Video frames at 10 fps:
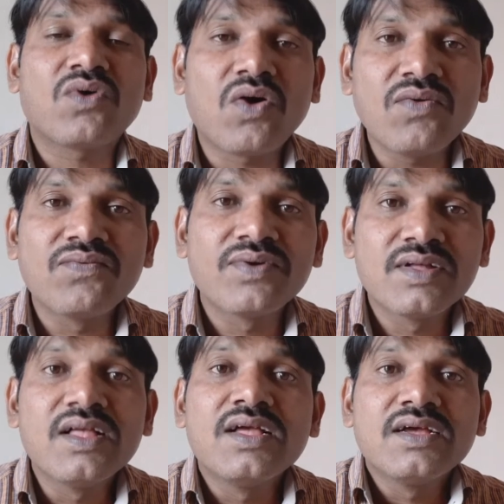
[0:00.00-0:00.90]
of
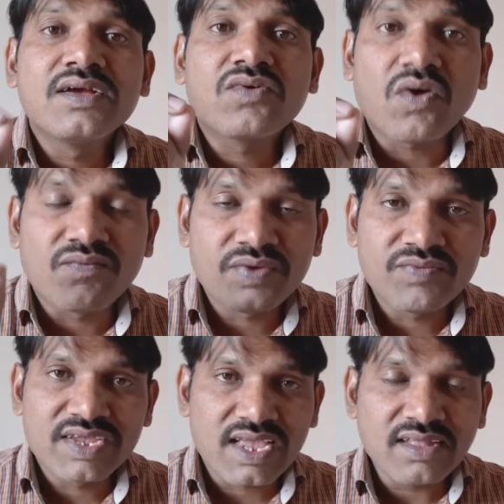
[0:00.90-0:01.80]
coffee
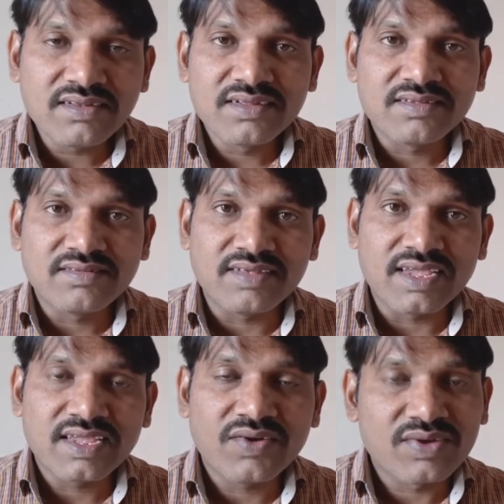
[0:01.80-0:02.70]
we can say
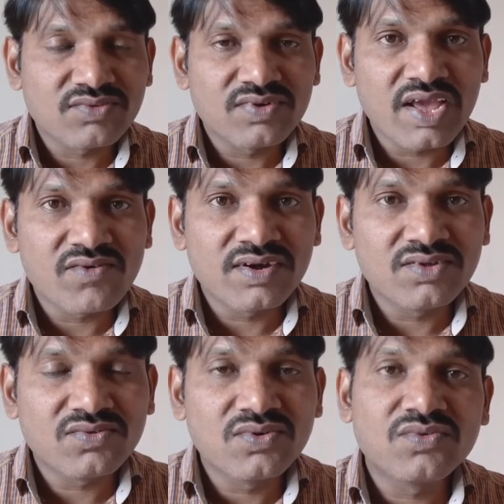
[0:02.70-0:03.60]
okay student have
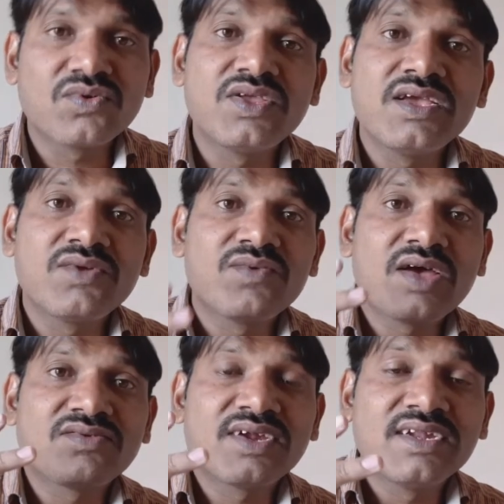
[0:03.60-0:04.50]
understood so here we
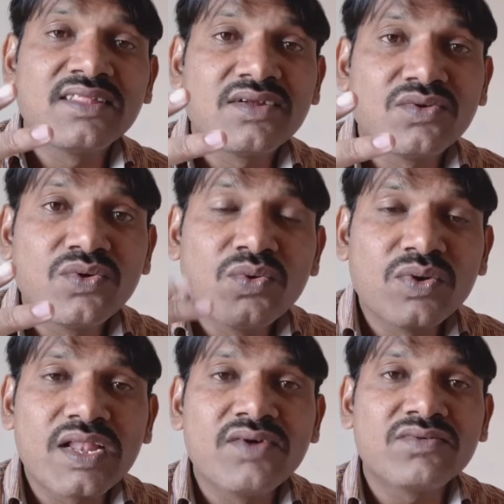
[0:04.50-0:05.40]
have studied the two
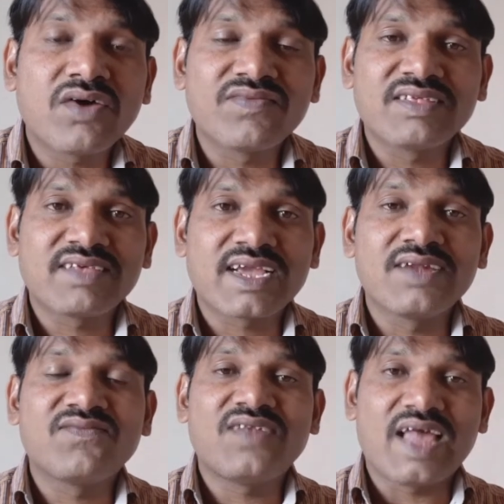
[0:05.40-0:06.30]
clues of the
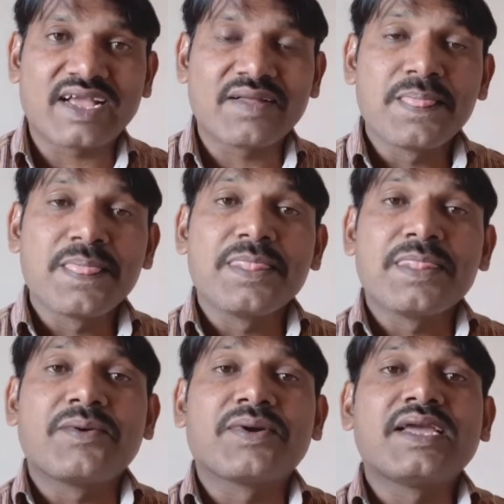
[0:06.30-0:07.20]
second flag
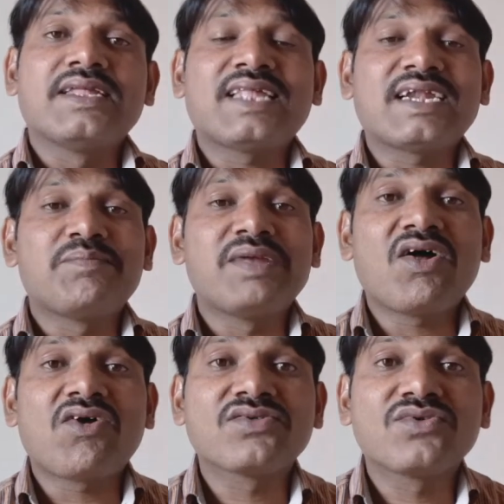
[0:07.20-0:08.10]
okay that
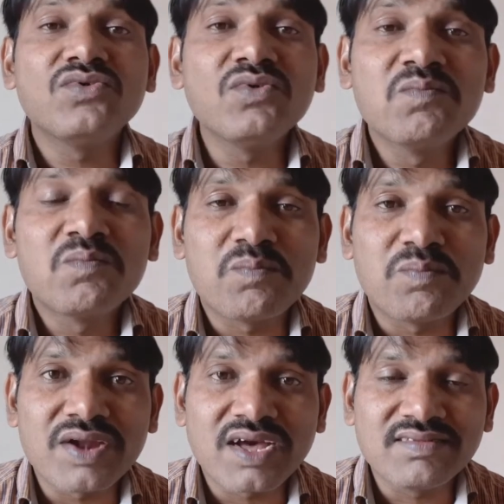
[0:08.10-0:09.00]
belongs to
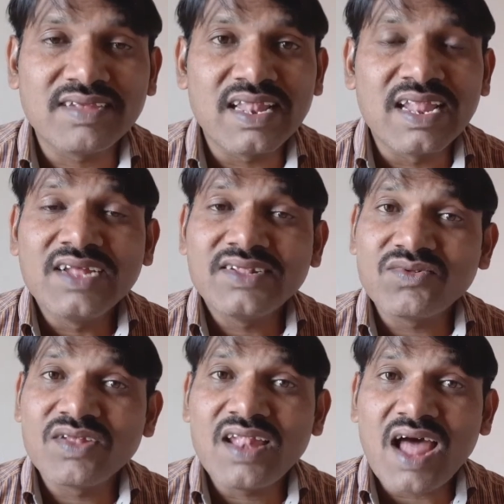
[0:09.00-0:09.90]
Brazil now
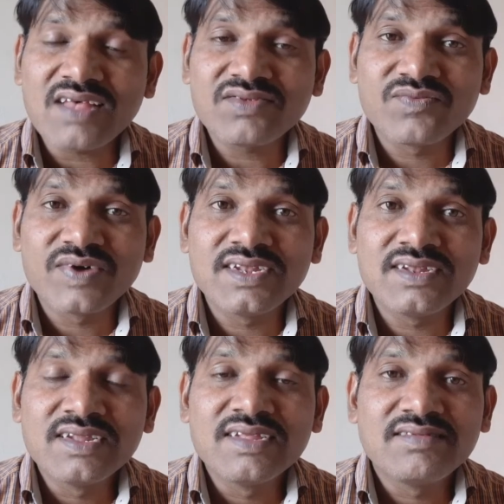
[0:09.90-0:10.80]
the last
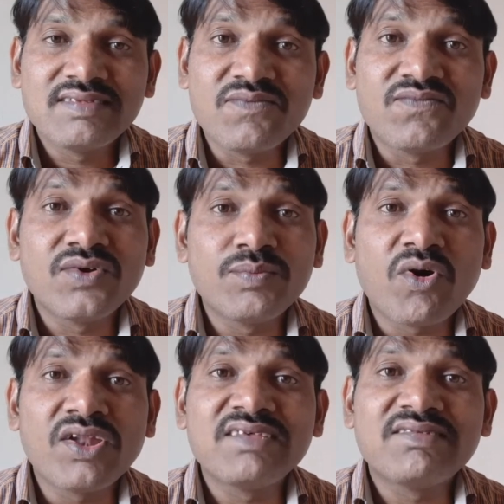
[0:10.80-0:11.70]
one see
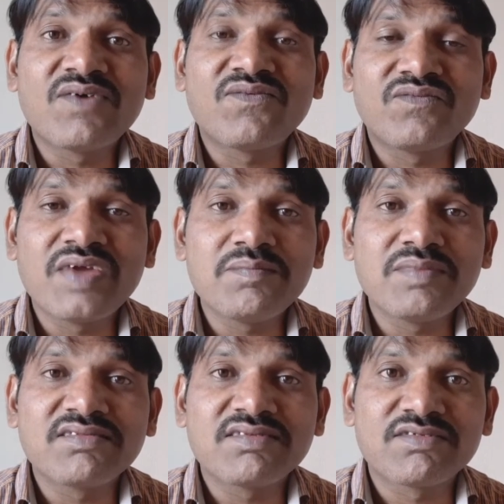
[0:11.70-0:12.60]
football is the
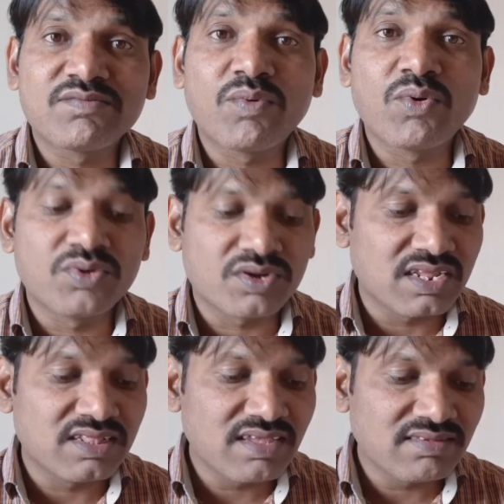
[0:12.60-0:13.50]
famous sport
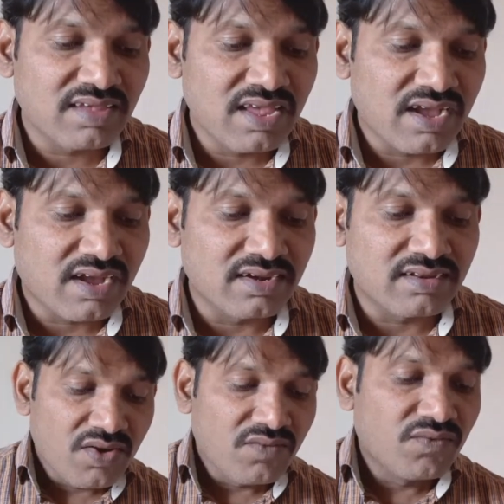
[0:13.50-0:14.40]
in this
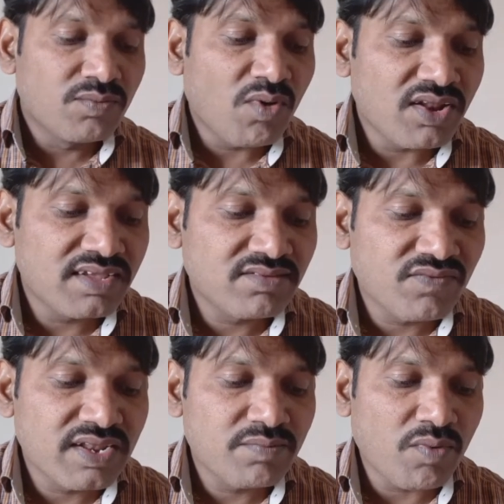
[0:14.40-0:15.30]
country. Football is a
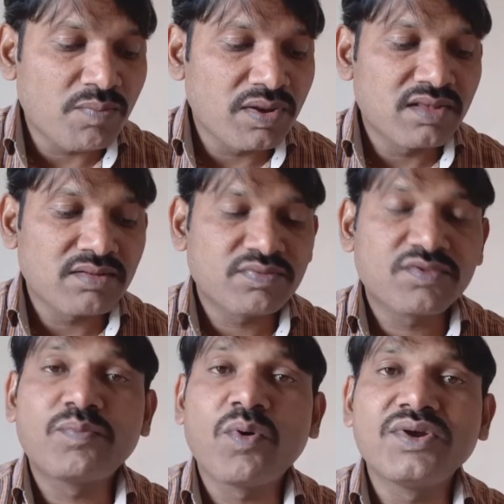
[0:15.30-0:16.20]
very popular
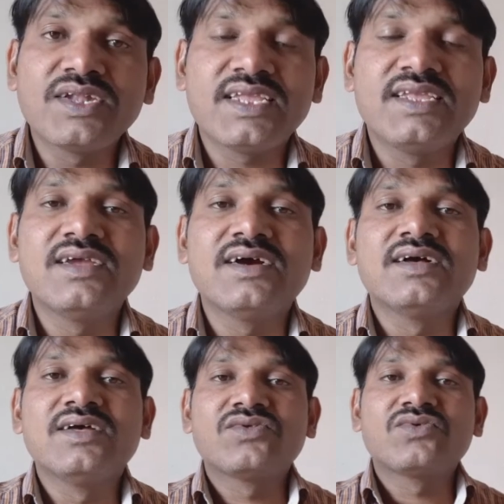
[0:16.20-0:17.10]
sport here.
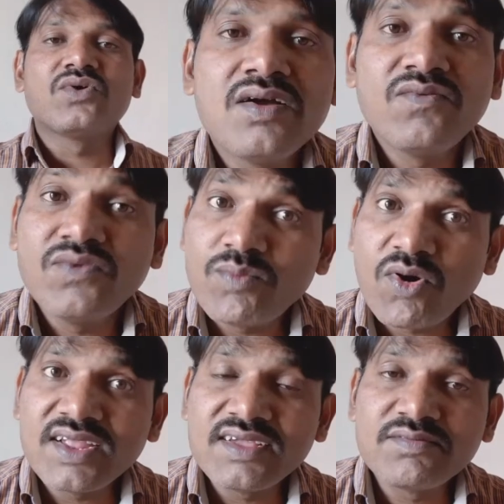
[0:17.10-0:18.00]
So
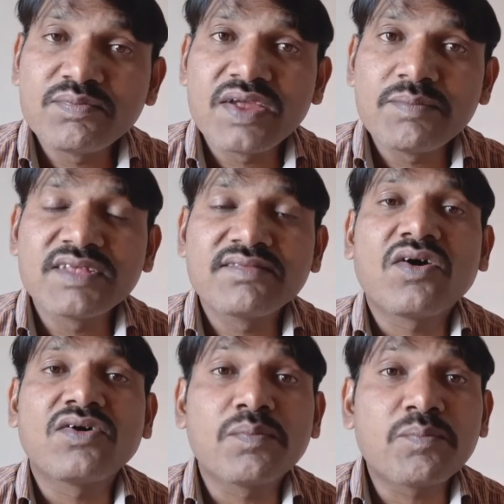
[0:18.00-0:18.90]
football is famous
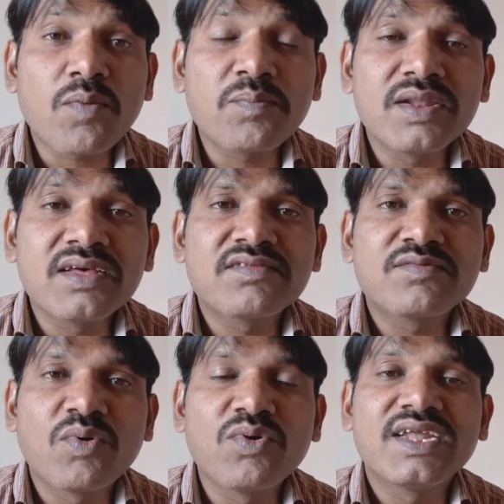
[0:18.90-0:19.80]
or a popular
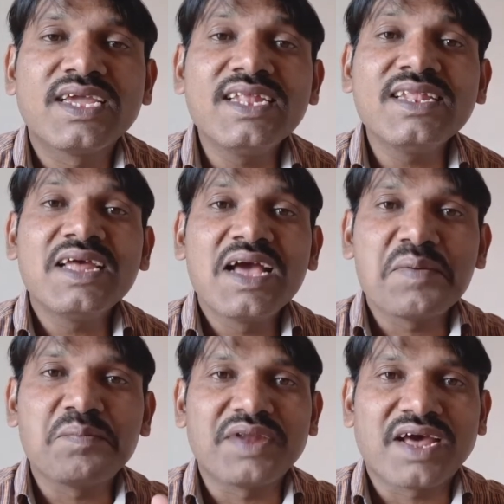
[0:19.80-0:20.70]
sport in
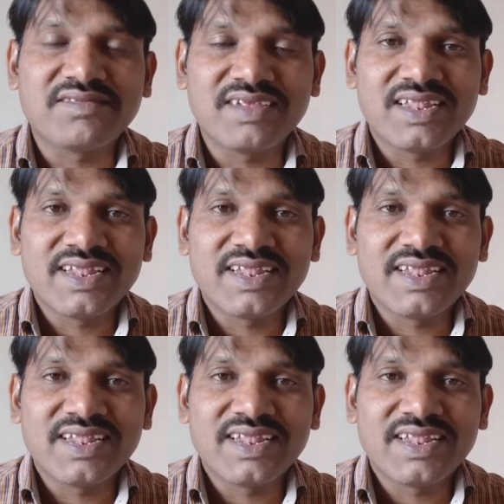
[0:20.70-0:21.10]
Brazil.